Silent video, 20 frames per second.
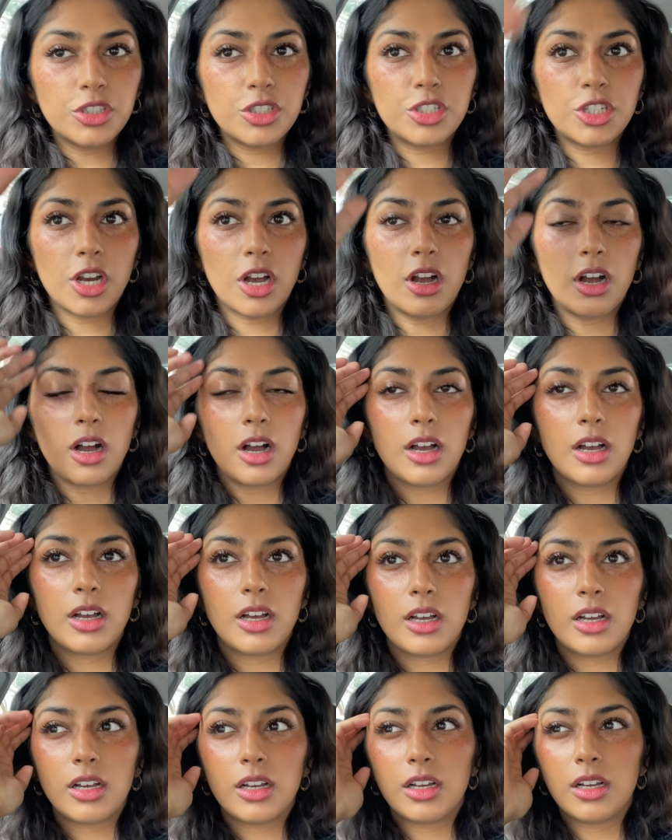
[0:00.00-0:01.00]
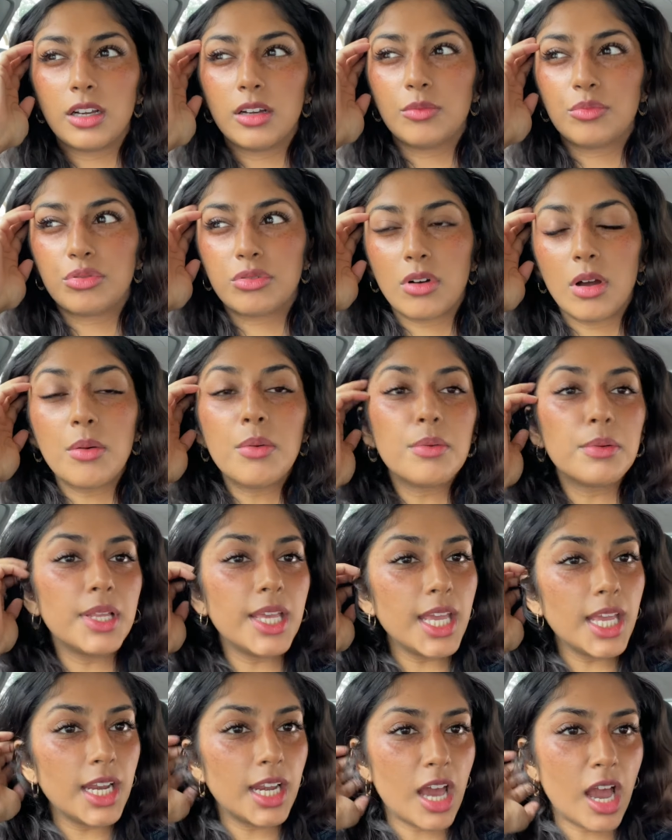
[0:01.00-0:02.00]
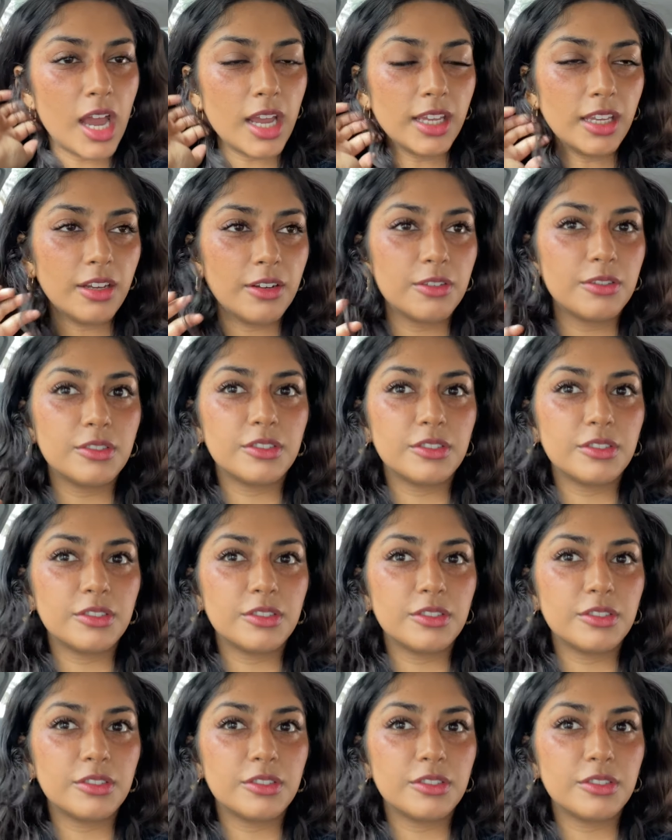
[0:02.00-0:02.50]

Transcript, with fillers: shot probably like